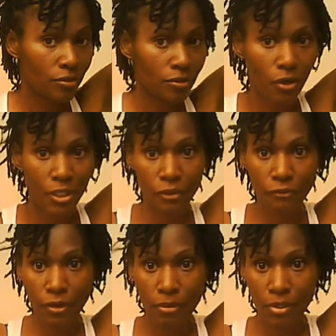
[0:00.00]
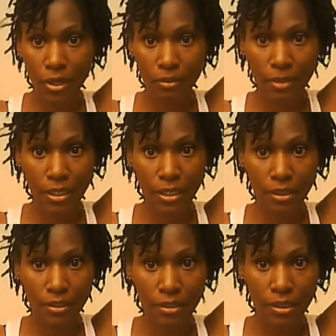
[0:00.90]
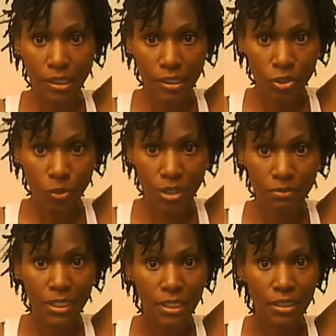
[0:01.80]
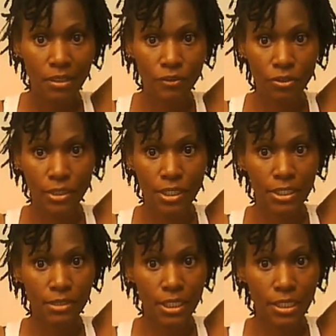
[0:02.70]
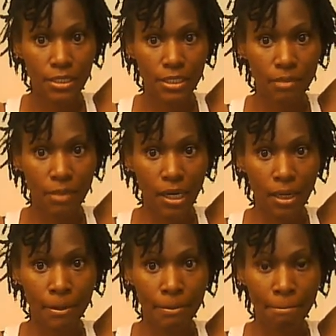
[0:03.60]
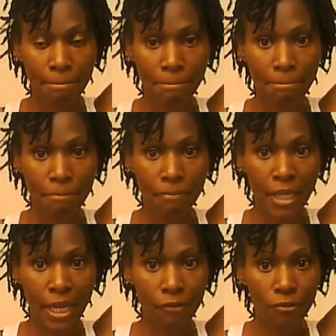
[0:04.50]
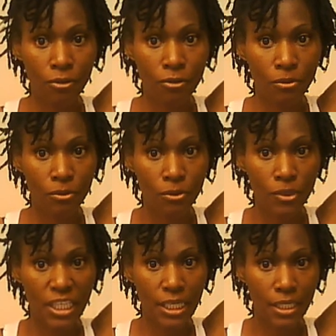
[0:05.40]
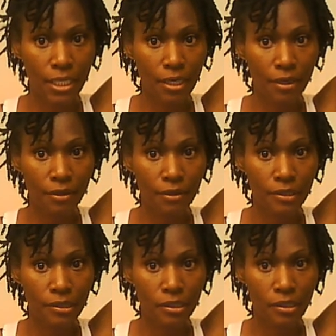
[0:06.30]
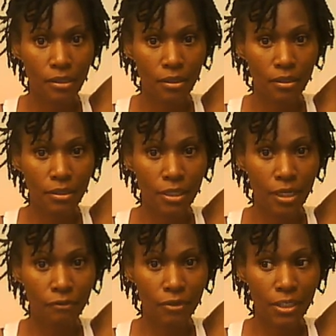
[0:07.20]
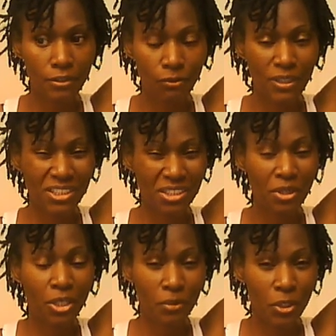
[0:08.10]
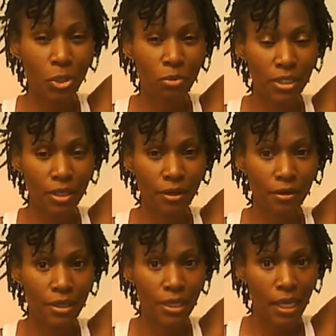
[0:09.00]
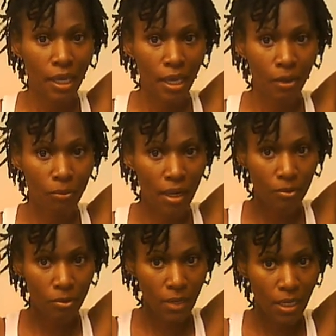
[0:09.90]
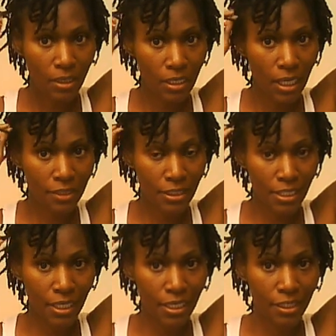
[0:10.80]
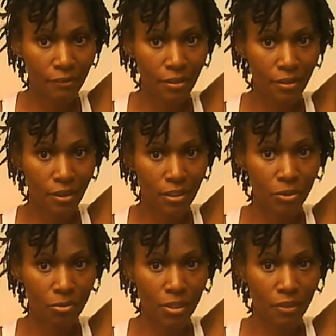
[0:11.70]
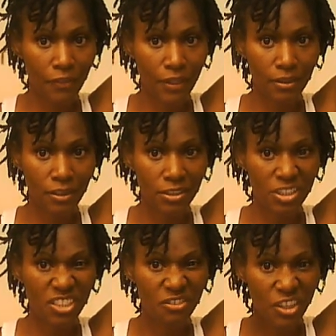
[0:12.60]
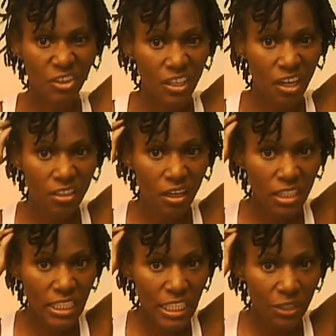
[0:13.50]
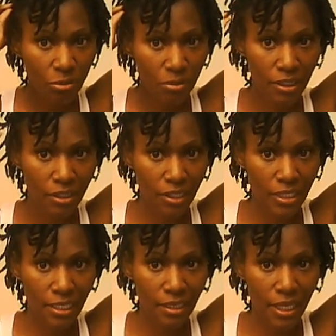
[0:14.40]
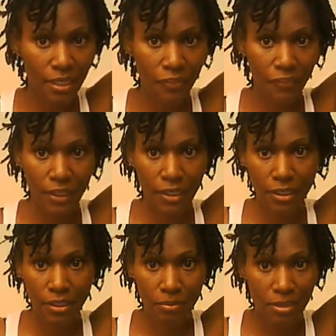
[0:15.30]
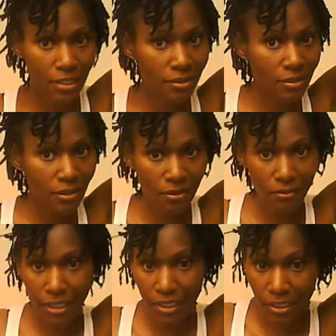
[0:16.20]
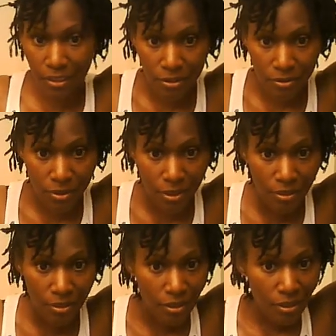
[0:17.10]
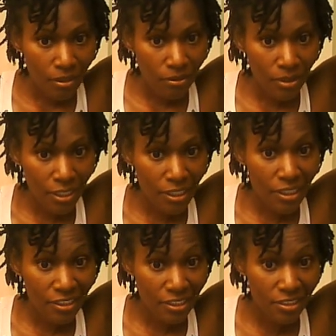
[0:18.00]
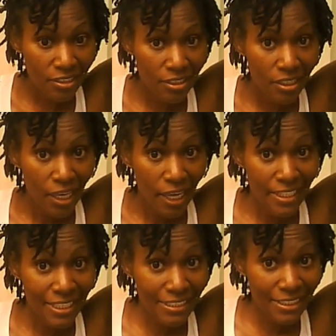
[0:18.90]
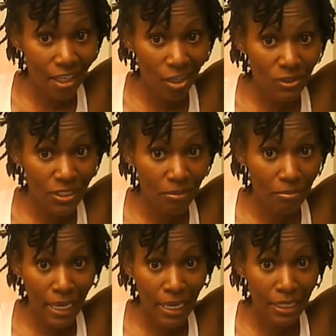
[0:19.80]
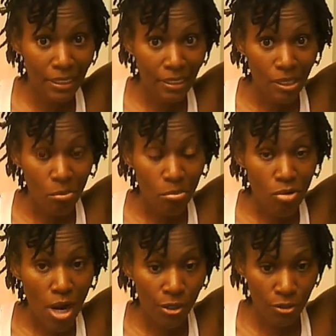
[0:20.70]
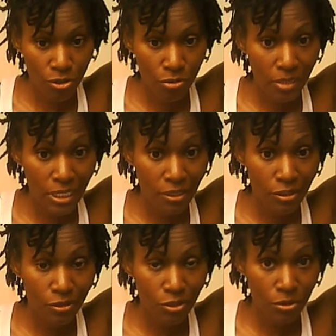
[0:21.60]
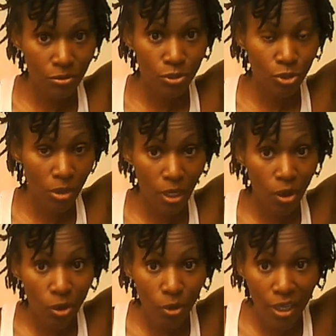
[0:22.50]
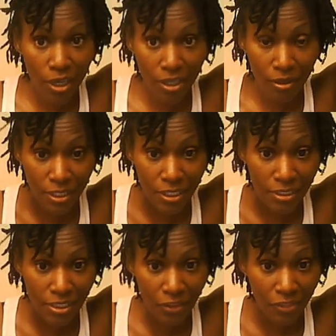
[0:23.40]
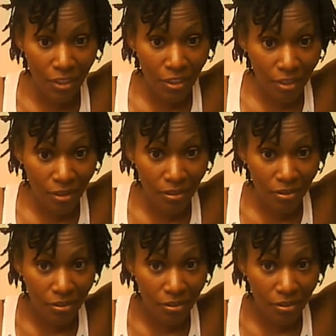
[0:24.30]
in the front part of my head. So what I'm thinking of doing is getting some Afro kinky hair. Is it Afro kinky? Well, some human hair, and wrap it around the lock to kind of give it a little bit of thickness, just a very little bit, and that'll kind of thicken it up, because right now this is what it is, and this lock was combined prior to me doing my whole head, and this is how thin it is.